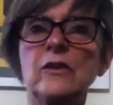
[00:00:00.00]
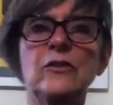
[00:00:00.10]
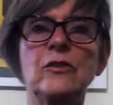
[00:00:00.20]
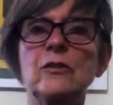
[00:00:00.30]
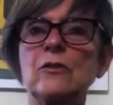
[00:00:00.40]

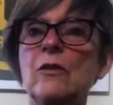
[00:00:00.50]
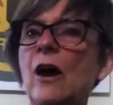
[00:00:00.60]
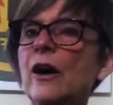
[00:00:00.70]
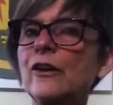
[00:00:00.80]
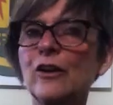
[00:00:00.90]
to
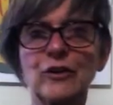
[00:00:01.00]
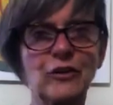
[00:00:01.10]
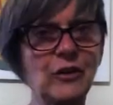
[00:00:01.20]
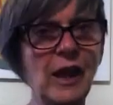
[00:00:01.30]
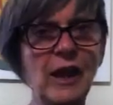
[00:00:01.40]

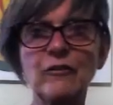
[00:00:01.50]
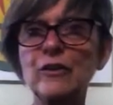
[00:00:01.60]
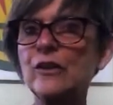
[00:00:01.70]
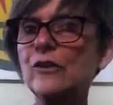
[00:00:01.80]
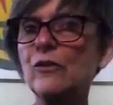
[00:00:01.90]
unlearn
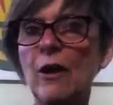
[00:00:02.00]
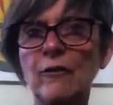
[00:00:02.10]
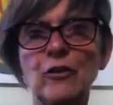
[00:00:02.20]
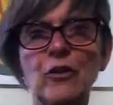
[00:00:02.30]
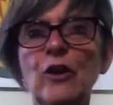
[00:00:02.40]
everything you
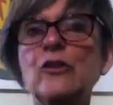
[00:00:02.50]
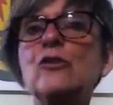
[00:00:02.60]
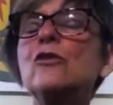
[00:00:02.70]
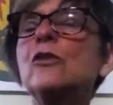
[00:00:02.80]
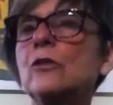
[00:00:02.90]
ever thought you
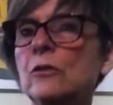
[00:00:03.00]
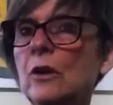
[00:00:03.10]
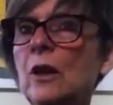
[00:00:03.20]
knew